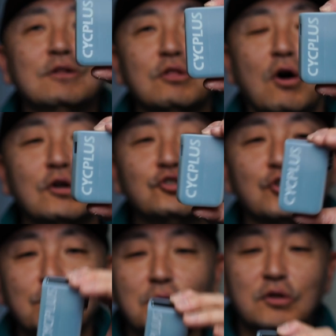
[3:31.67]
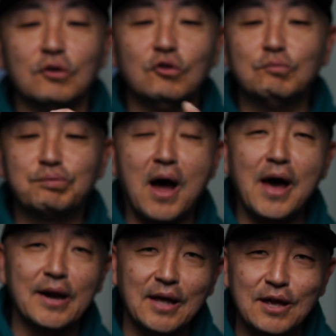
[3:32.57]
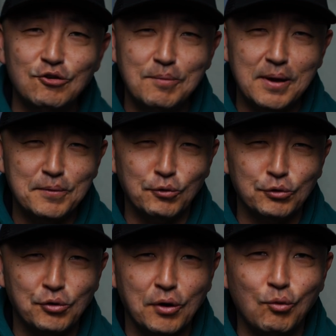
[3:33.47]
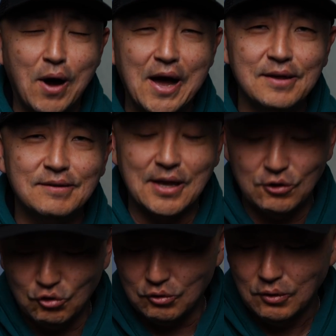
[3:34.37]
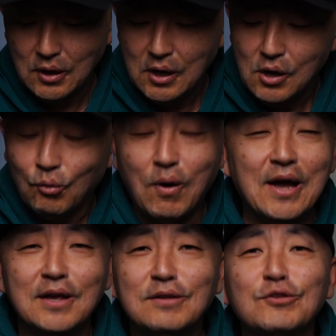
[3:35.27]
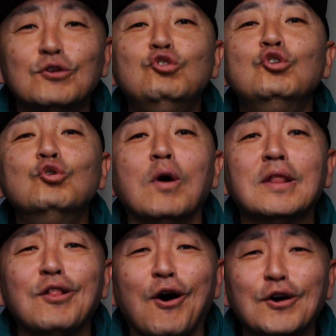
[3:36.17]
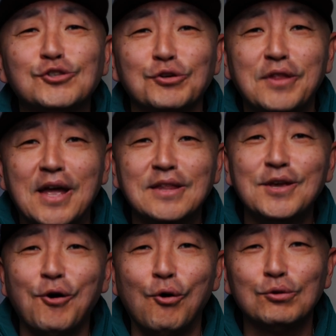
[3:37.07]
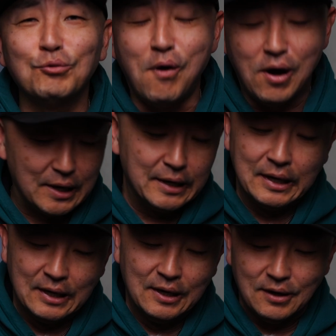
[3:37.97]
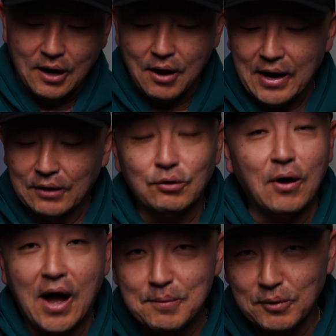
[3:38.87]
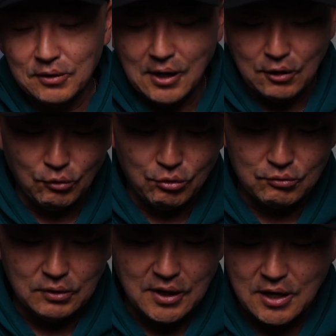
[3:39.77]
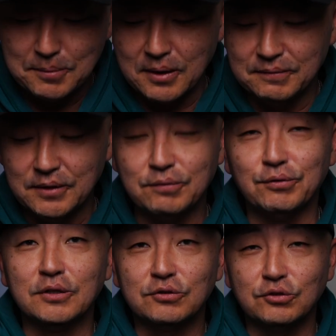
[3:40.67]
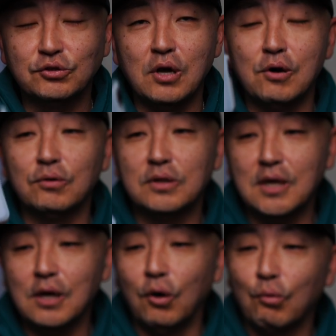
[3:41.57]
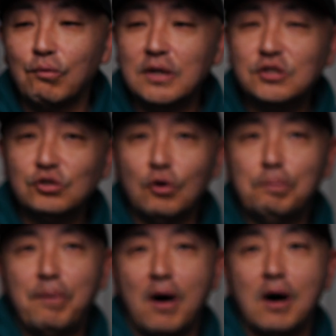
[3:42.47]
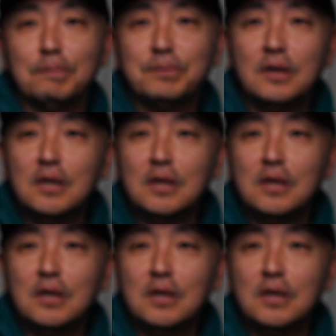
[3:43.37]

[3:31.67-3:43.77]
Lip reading: larger with the new product. And you may be wondering, why is the new one larger than the old one? All right, so I'm gonna take you through a little bit of difference. So the original pump,